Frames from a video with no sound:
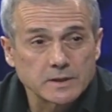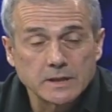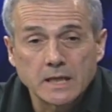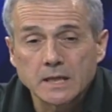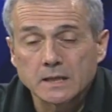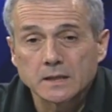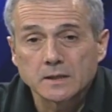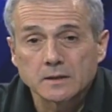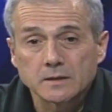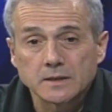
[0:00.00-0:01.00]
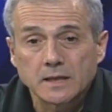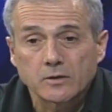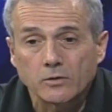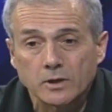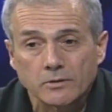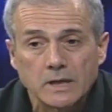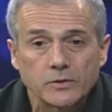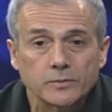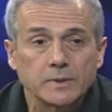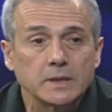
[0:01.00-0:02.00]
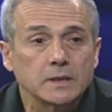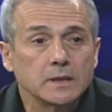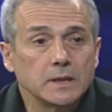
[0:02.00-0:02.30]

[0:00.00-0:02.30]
They, uh, they are all around me,